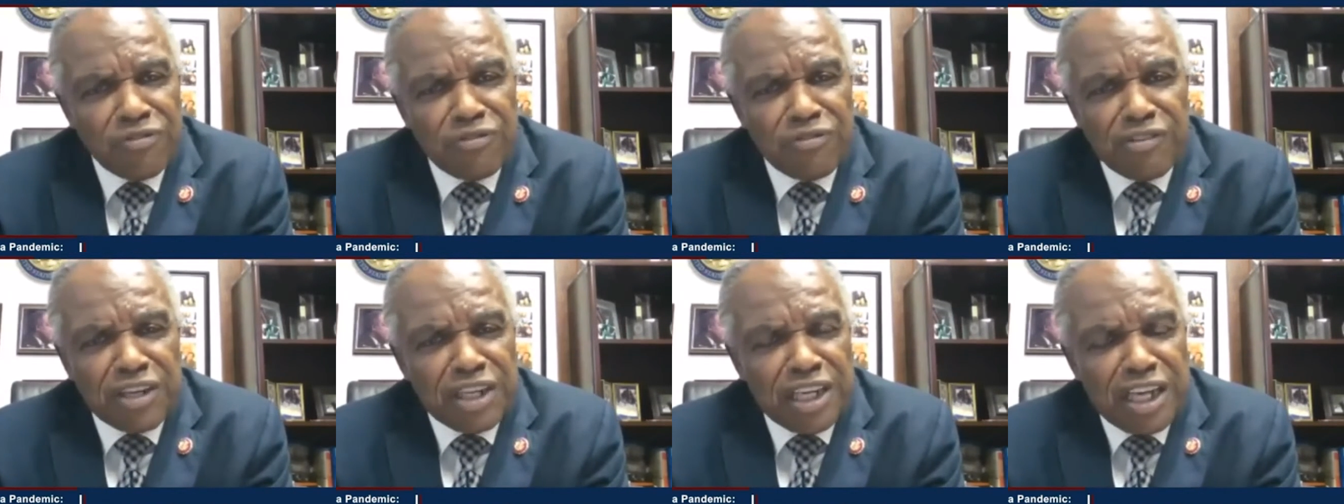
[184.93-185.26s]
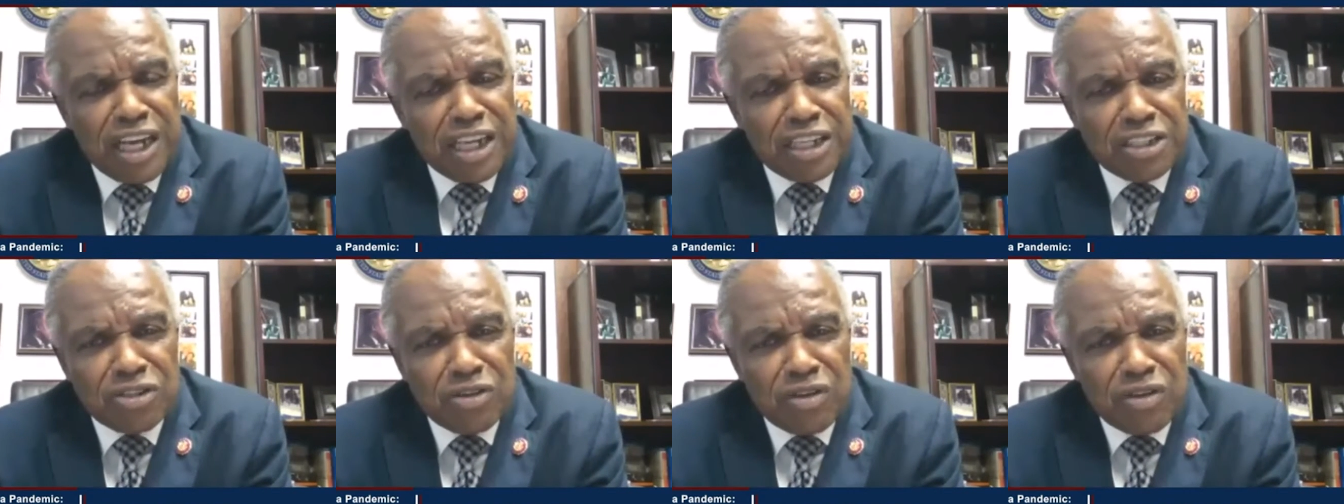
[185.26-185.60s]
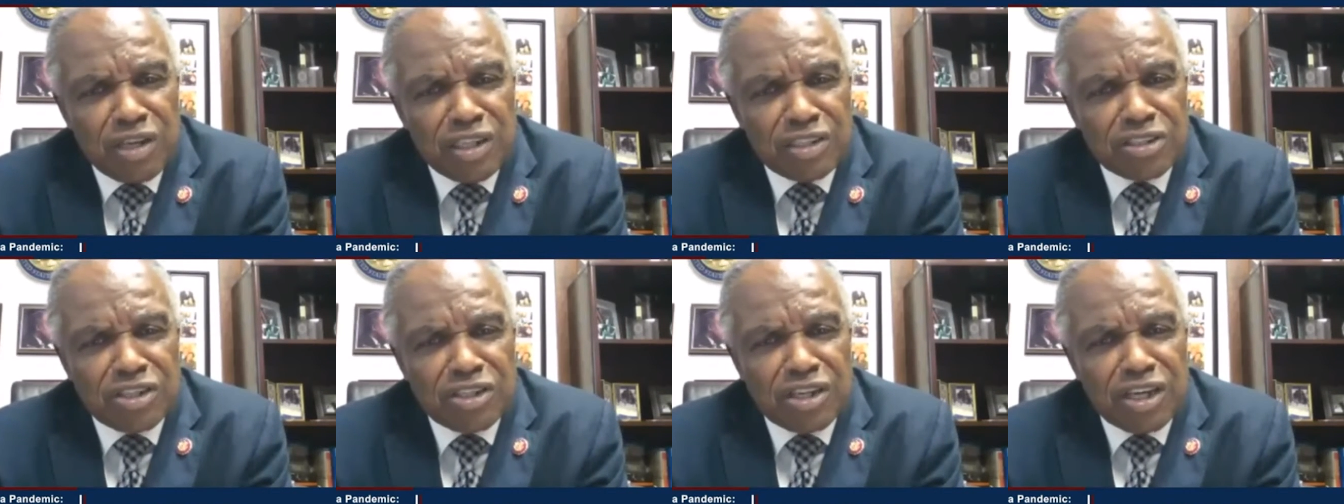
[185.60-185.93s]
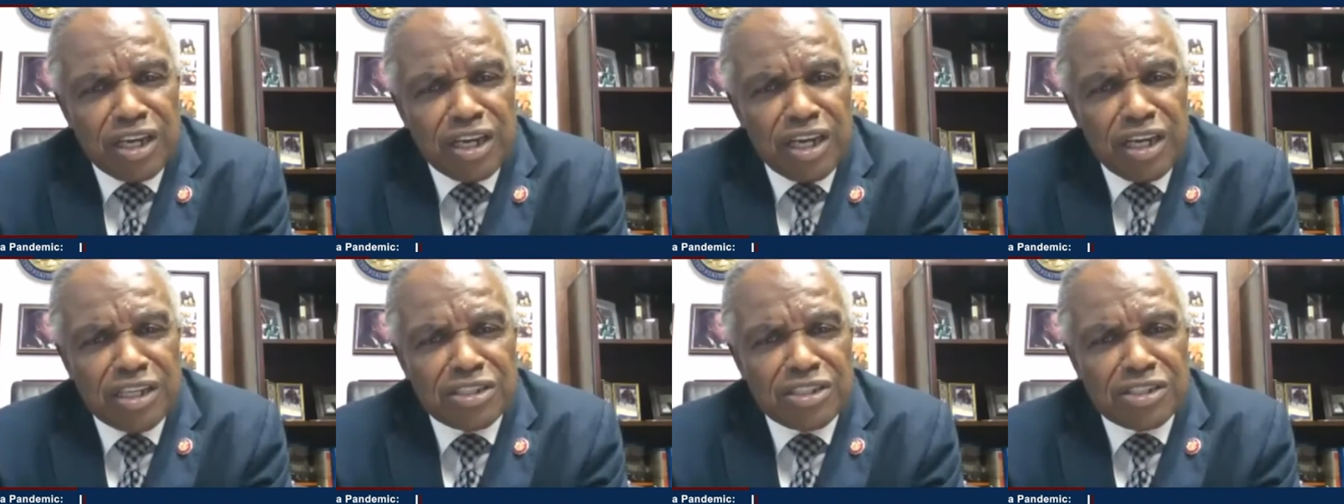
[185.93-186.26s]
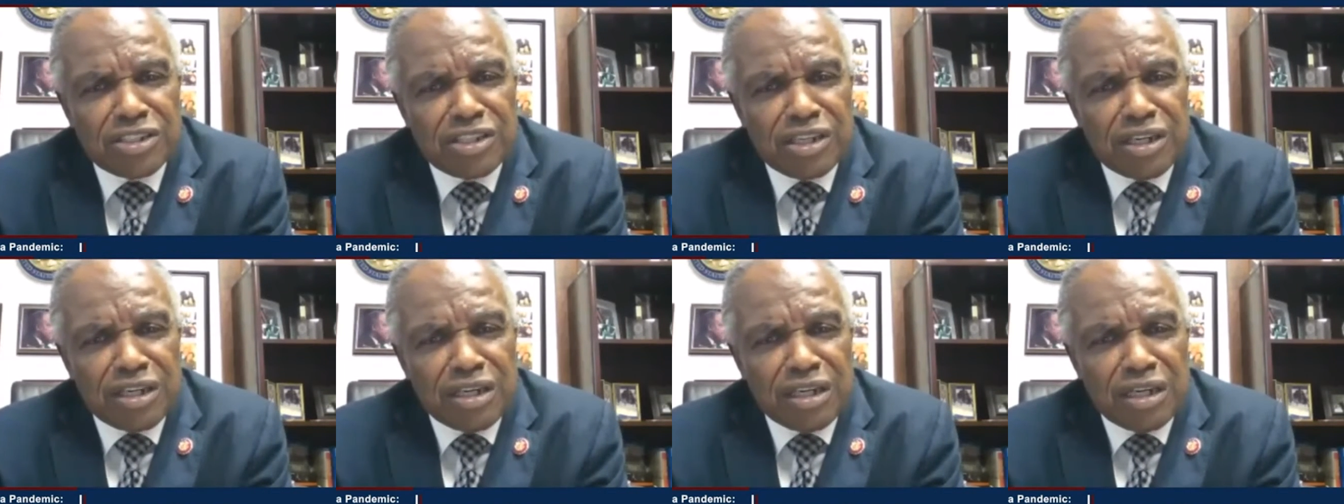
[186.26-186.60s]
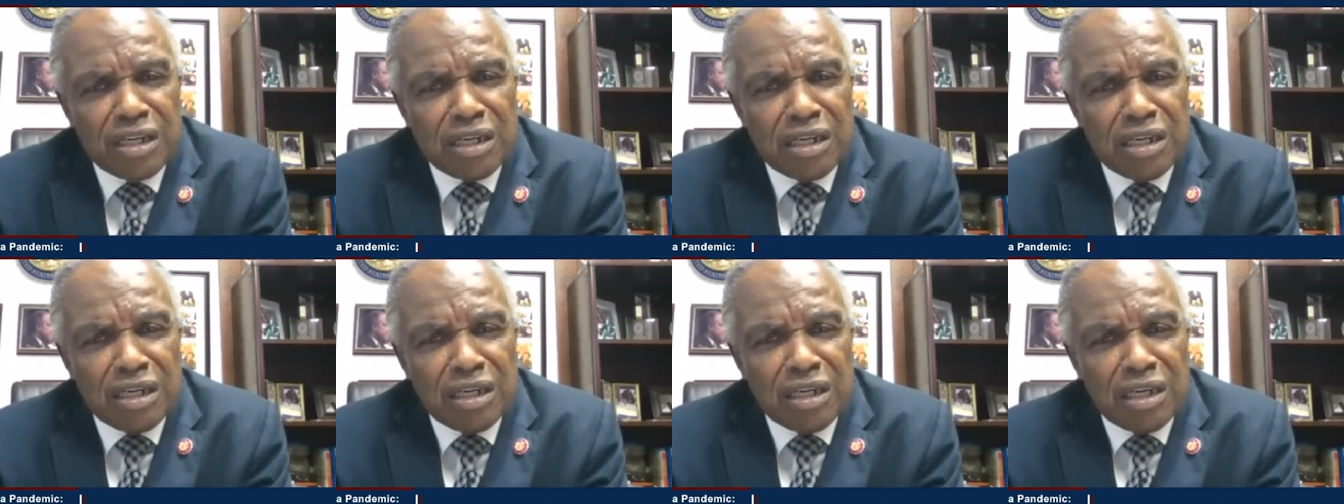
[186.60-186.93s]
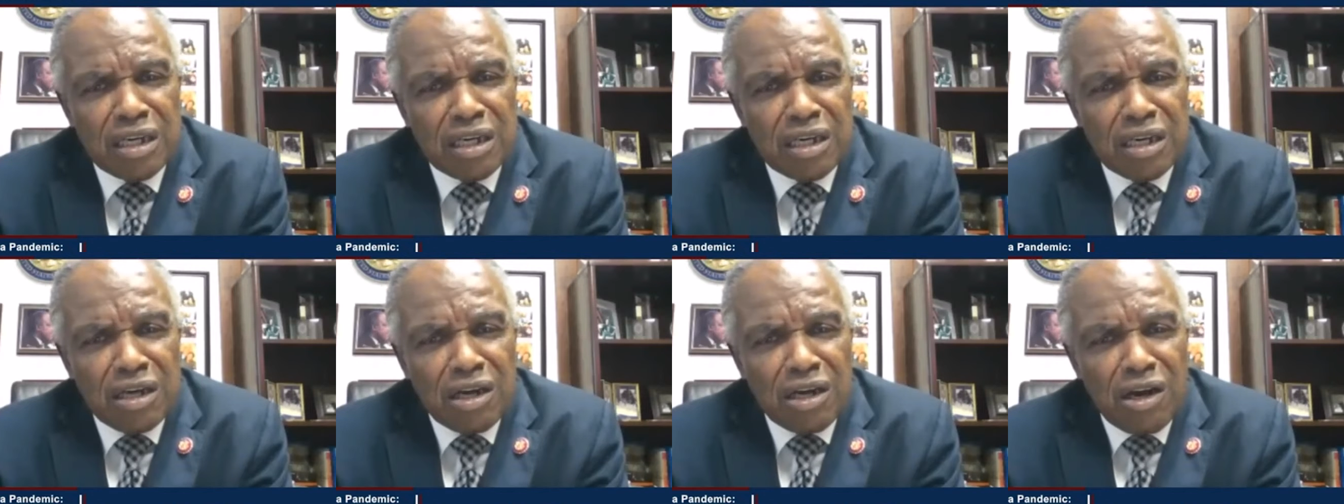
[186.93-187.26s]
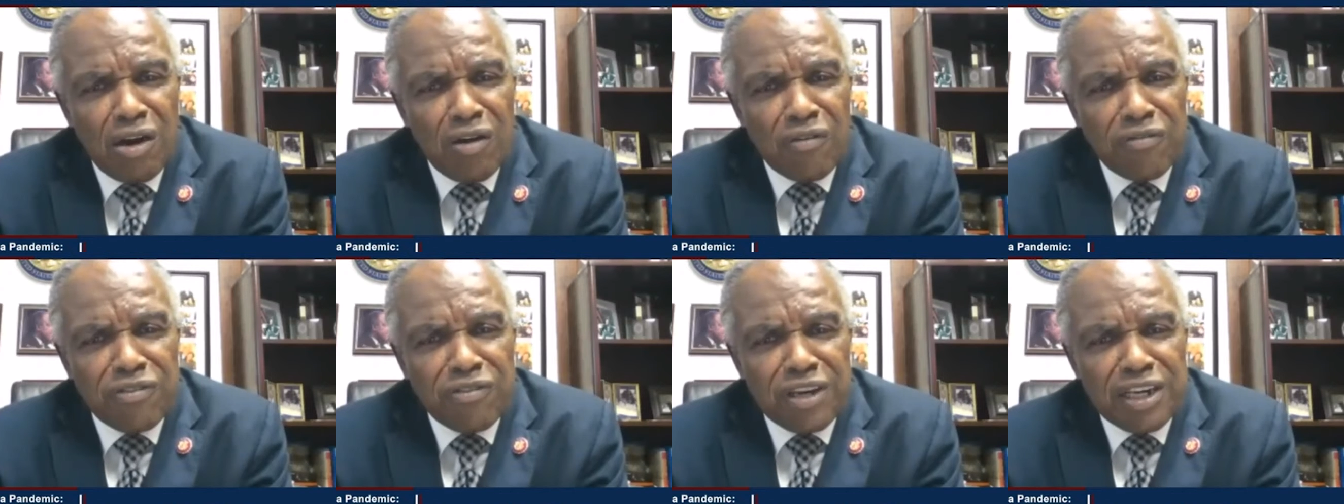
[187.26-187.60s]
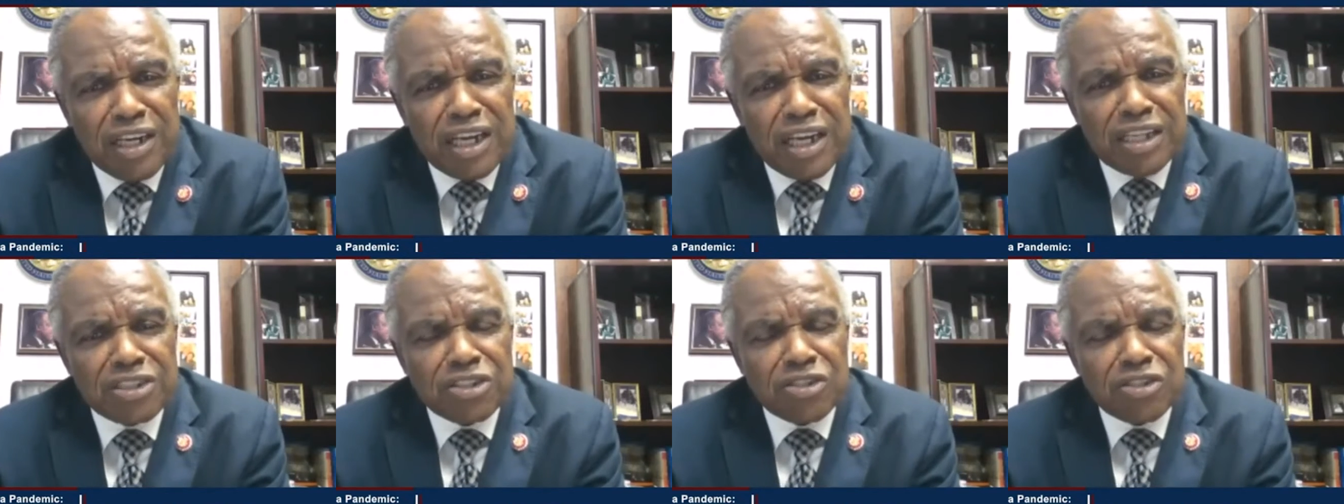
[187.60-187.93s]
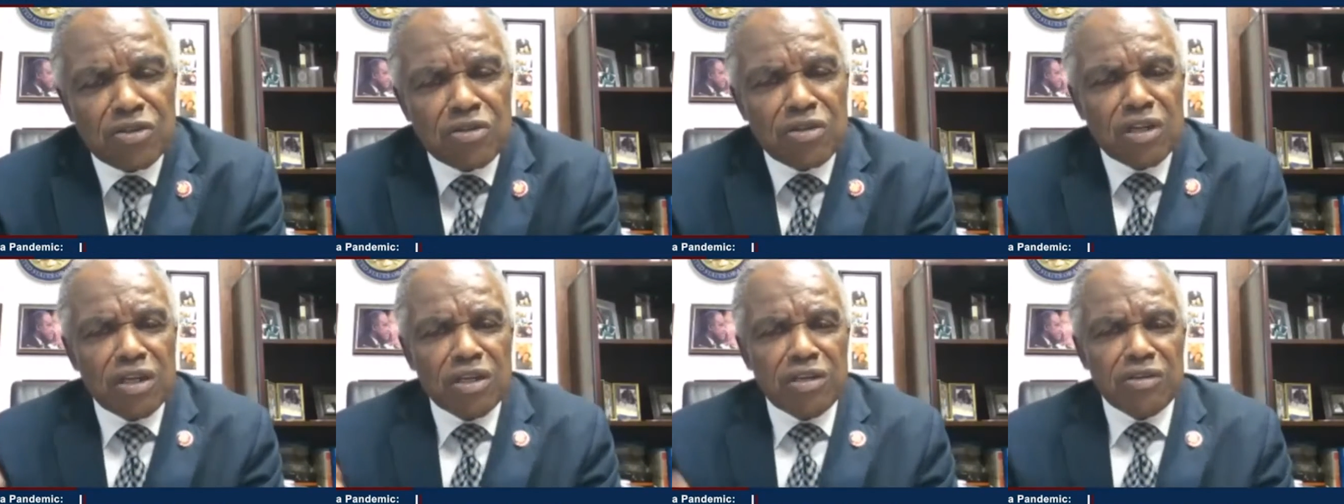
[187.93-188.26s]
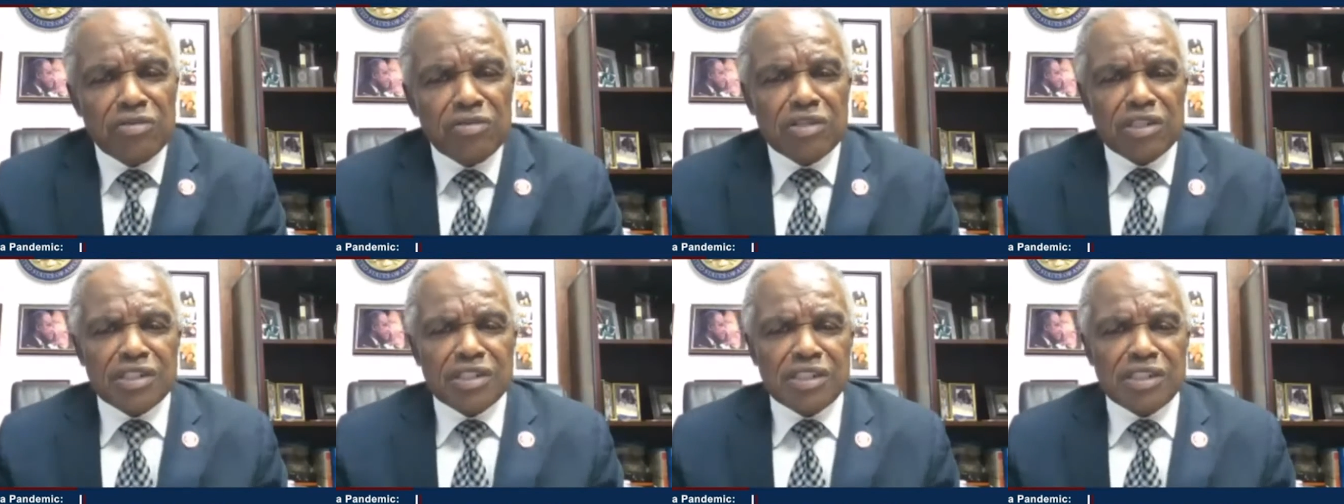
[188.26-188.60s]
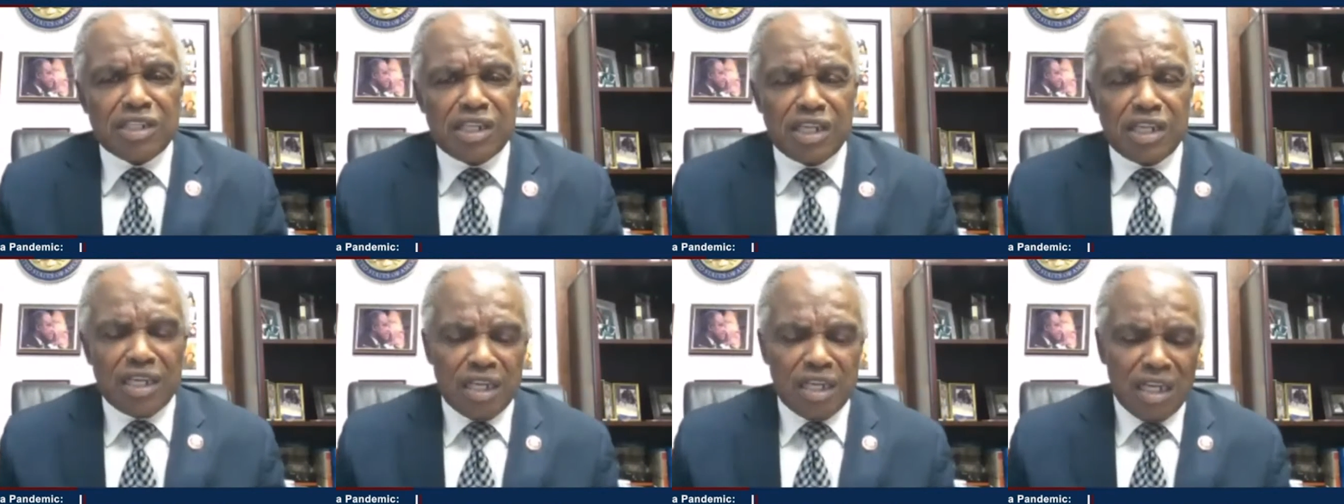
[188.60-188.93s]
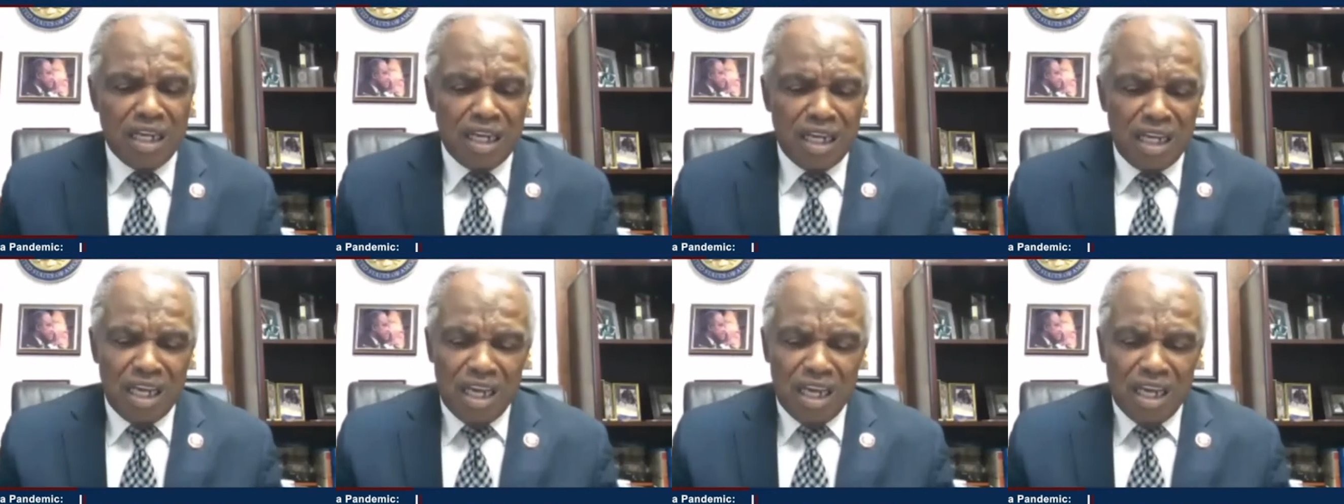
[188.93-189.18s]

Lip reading: in financial education or financial literacy?